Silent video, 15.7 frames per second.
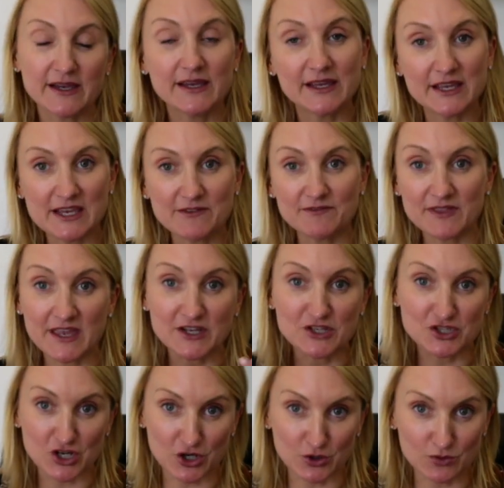If they
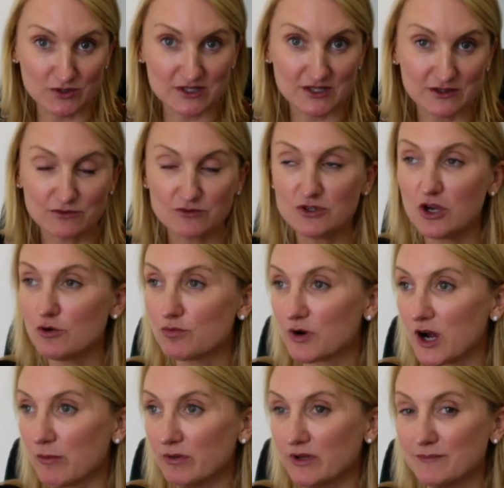don't, no
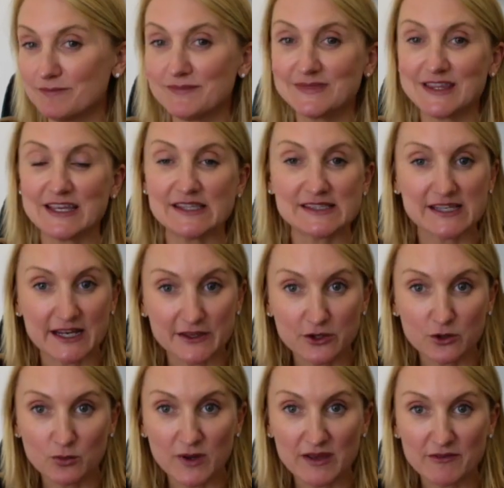problem. They sign the
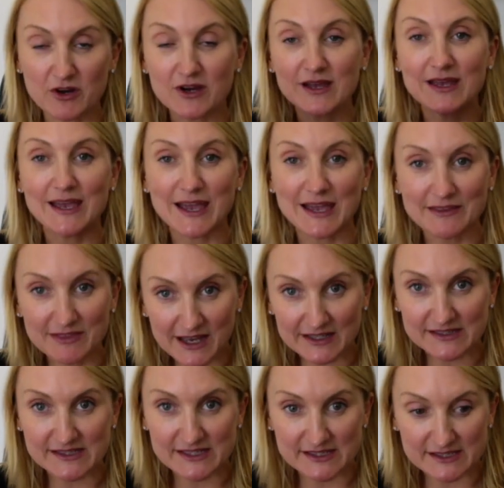waiver and that
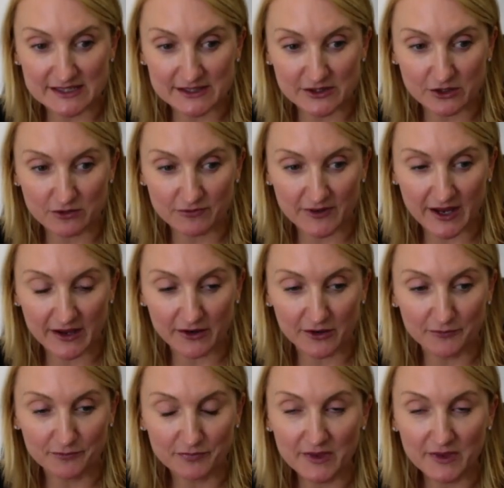sits in their file.